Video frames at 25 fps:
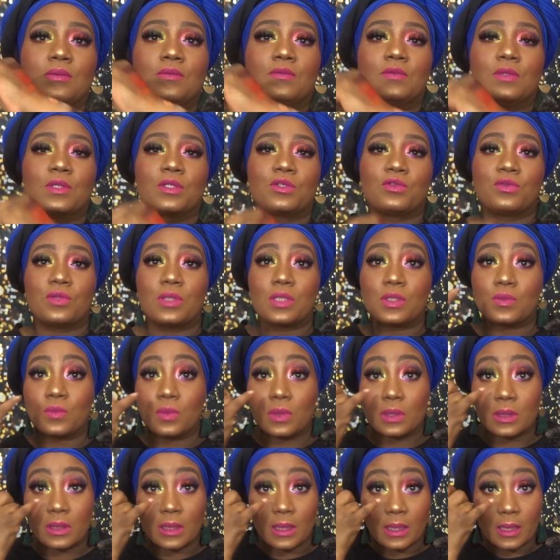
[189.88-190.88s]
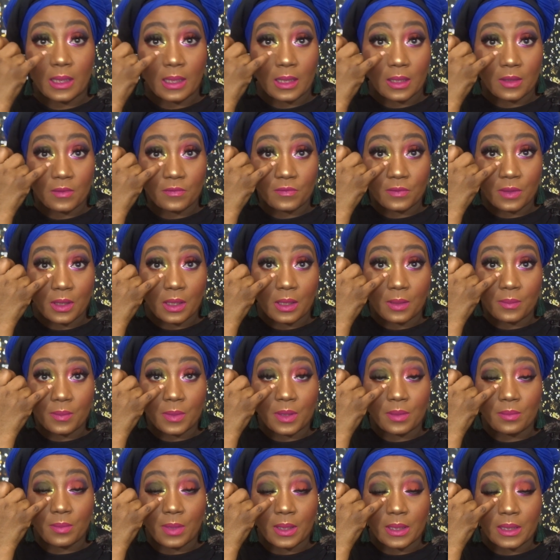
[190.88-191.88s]
Victory is what I have
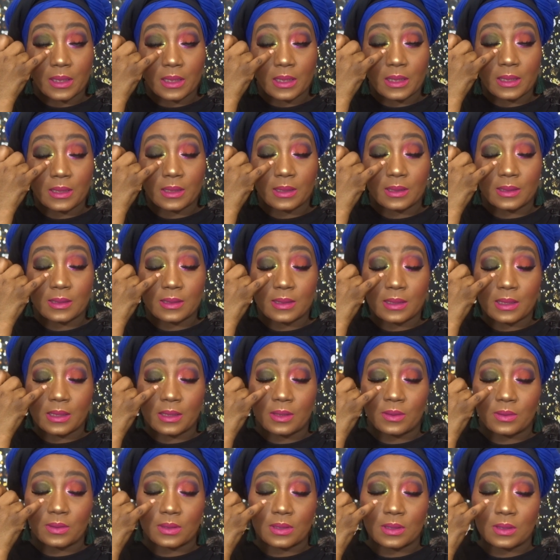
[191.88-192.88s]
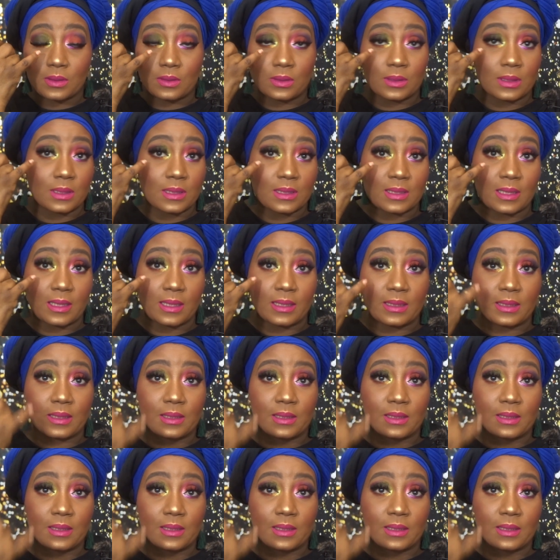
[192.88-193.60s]
in my inner tear duct on this side.